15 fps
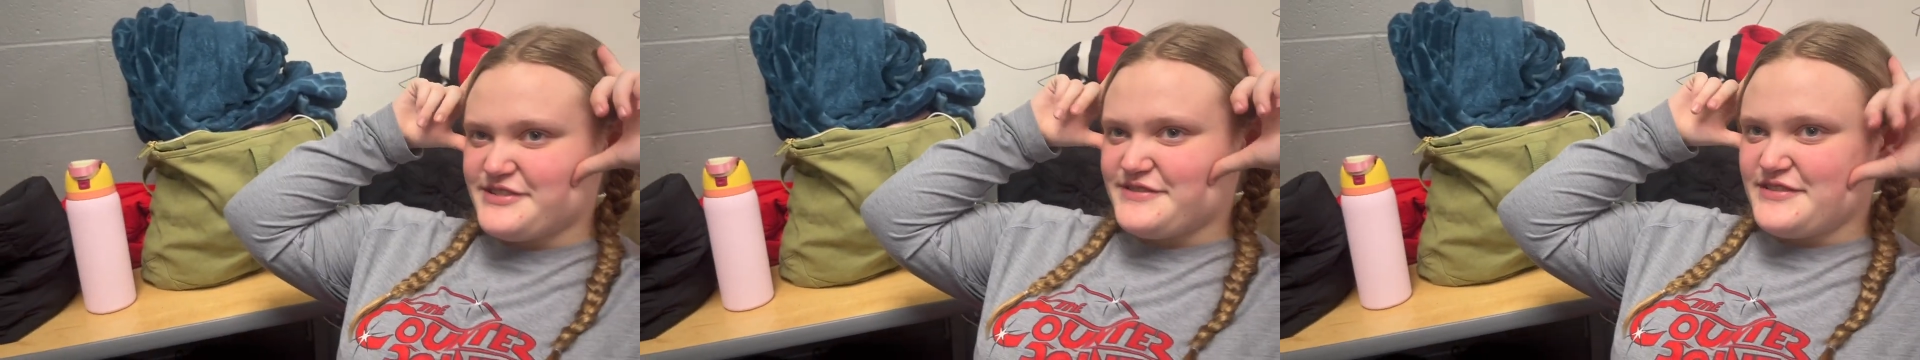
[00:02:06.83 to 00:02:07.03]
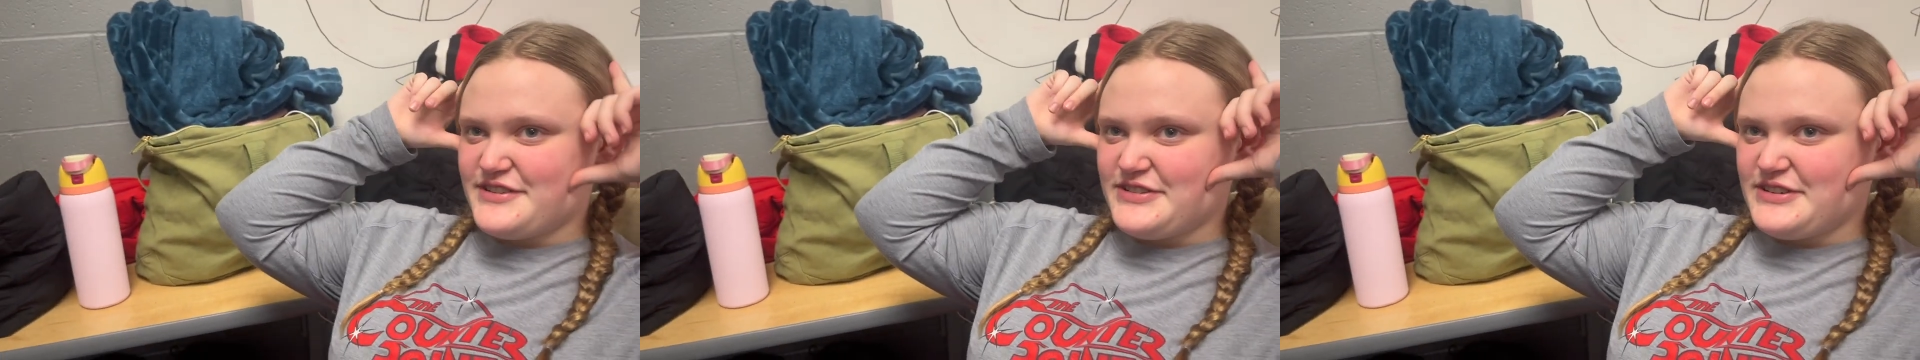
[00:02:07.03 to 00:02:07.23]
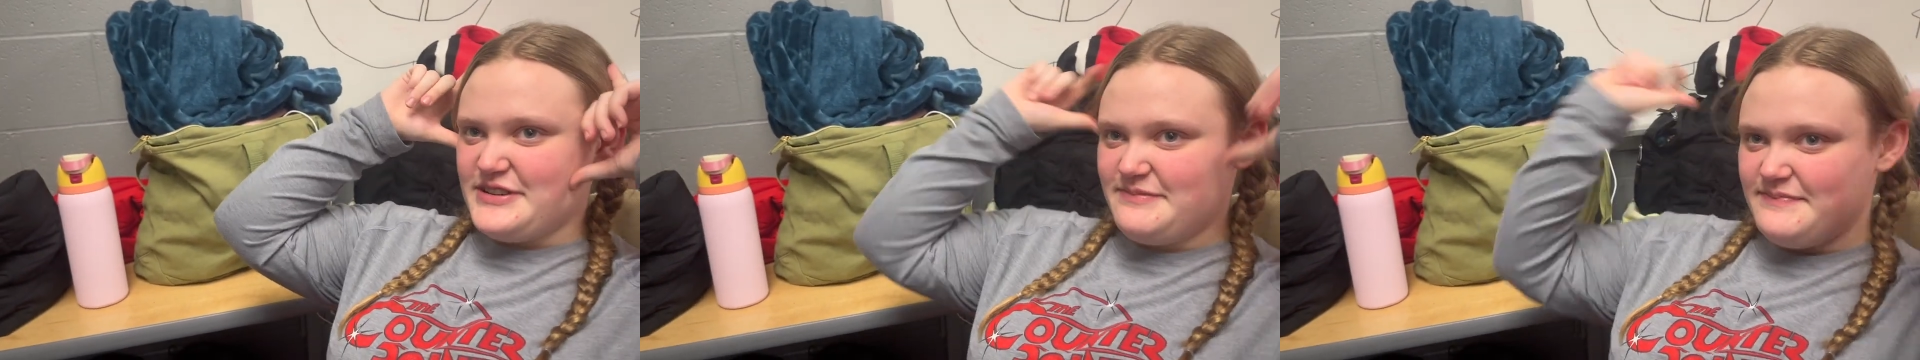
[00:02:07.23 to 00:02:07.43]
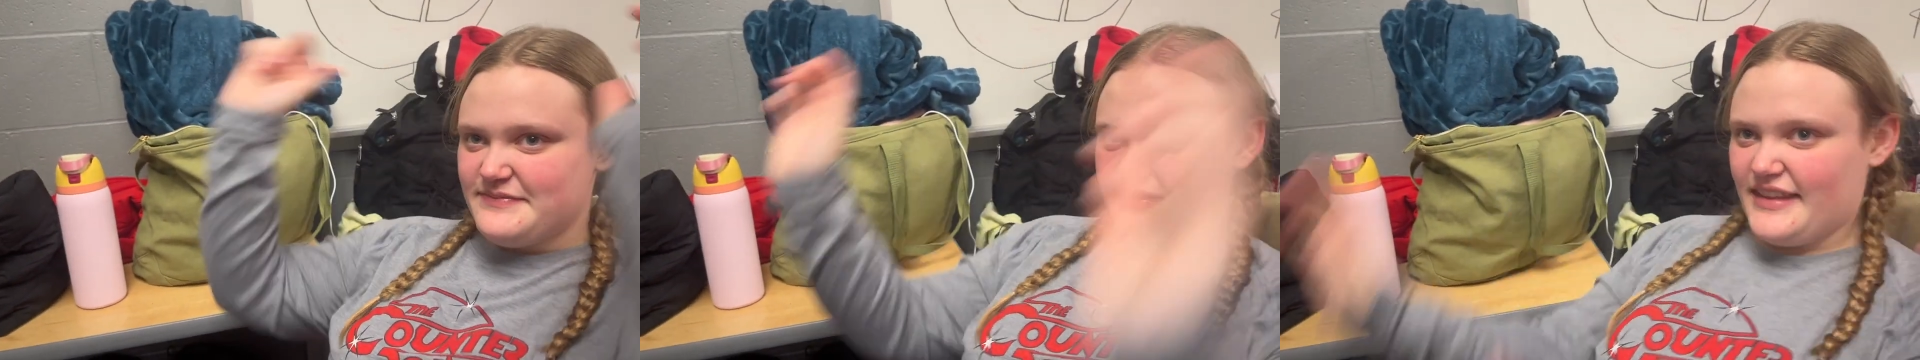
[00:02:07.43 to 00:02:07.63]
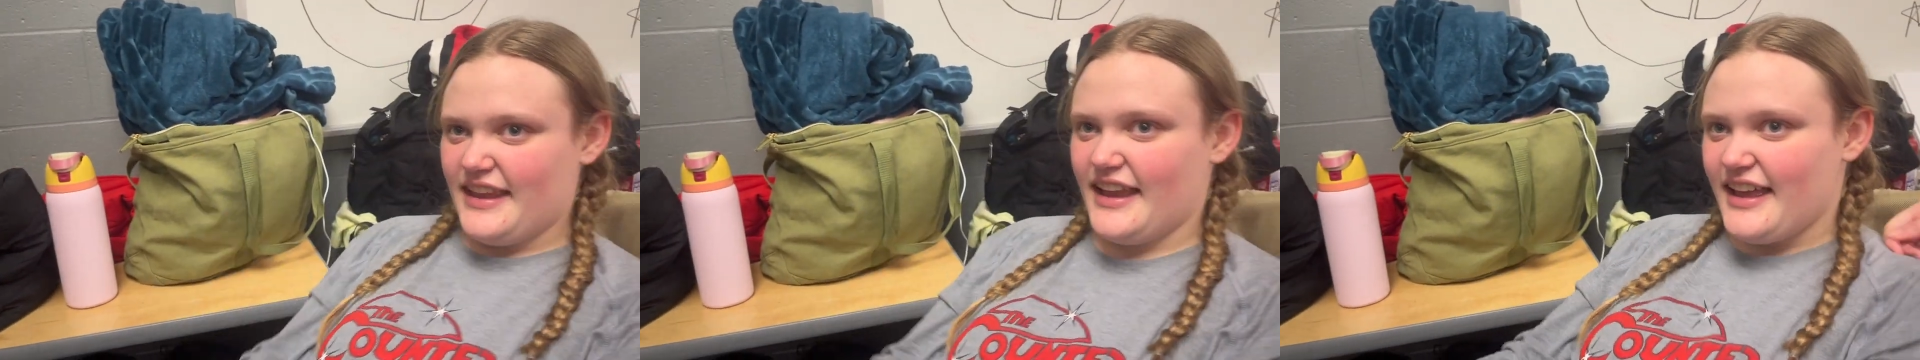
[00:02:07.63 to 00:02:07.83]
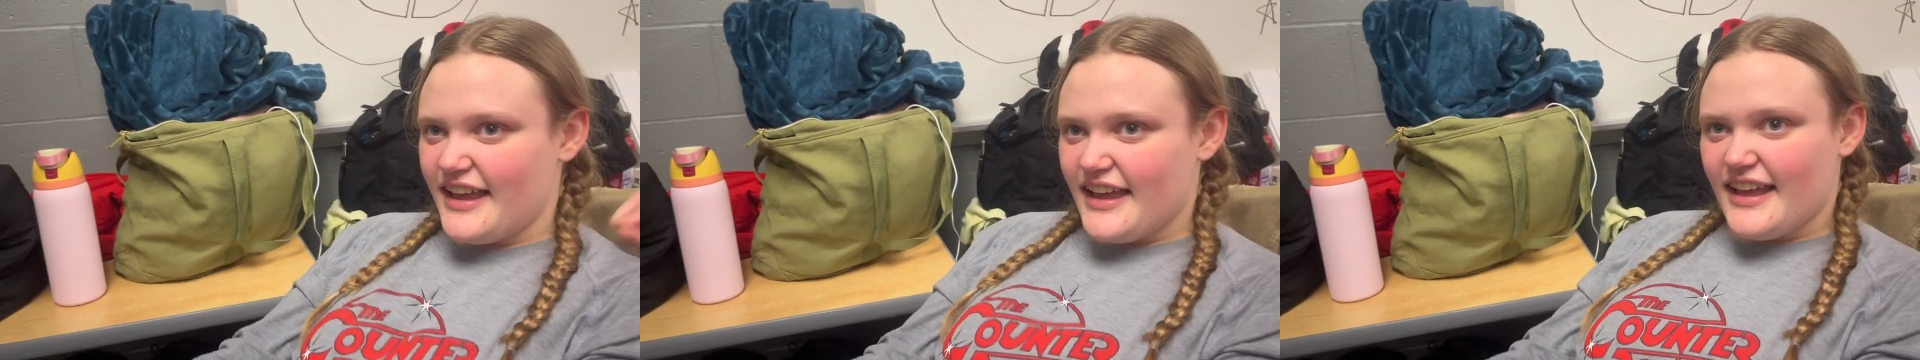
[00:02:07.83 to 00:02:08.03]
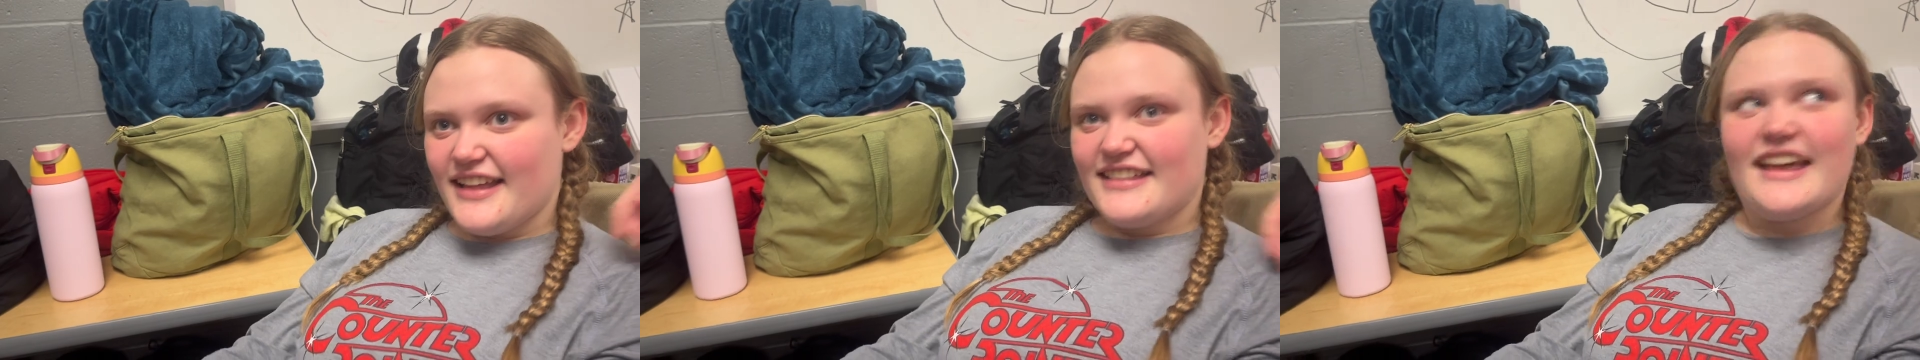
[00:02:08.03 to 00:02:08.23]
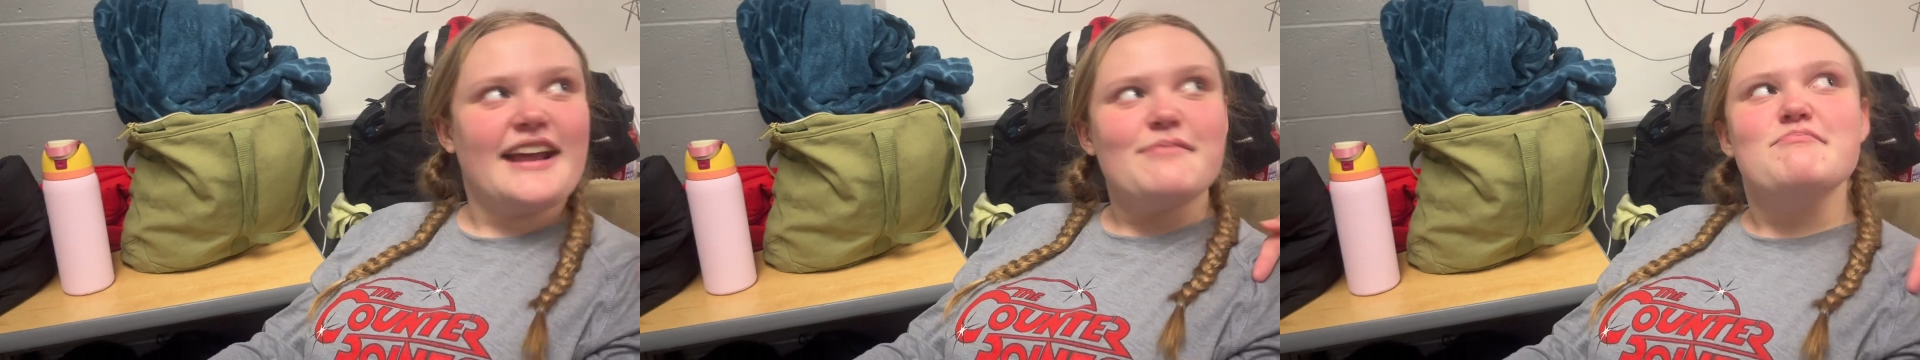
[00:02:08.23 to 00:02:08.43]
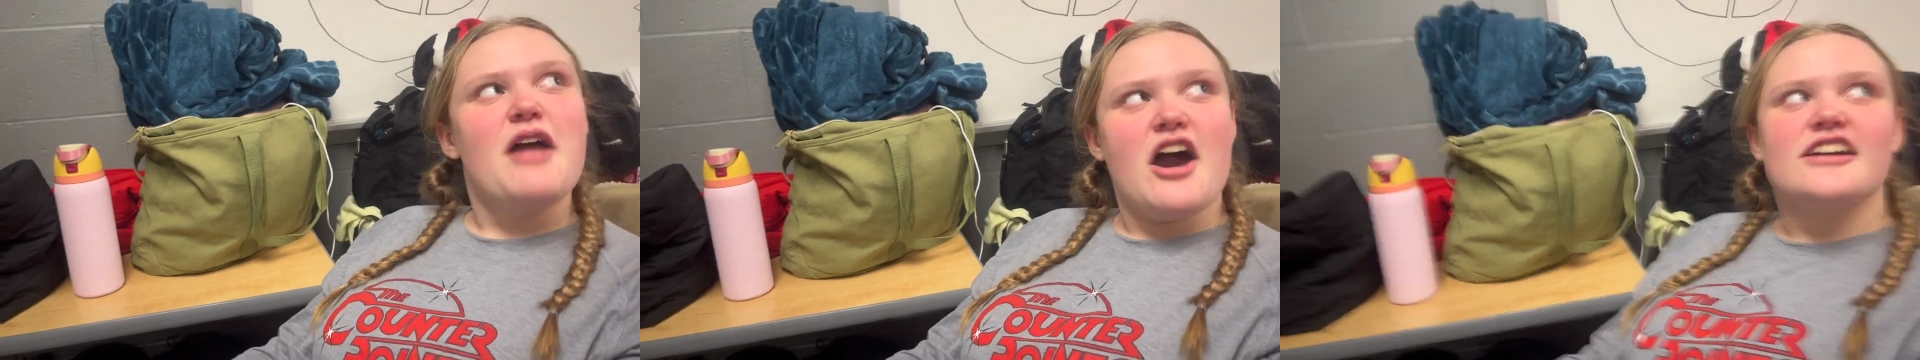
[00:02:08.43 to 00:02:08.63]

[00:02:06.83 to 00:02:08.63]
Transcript: funeral. Oh my god. Like, I'm not